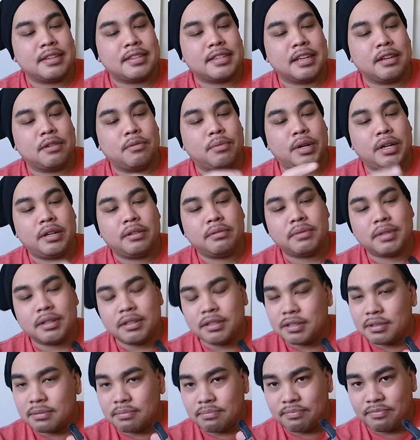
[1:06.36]
I said, well,
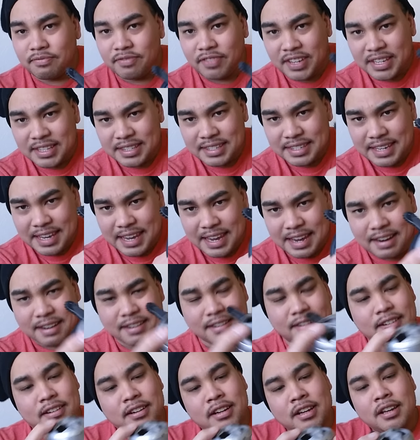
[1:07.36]
there's vents
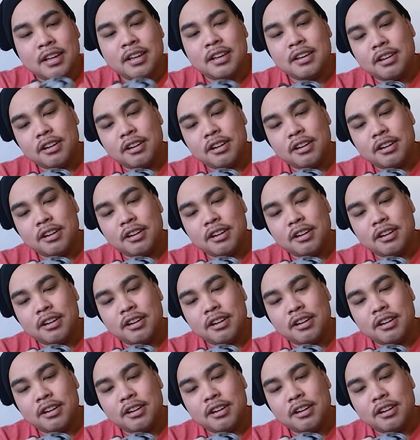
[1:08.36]
here.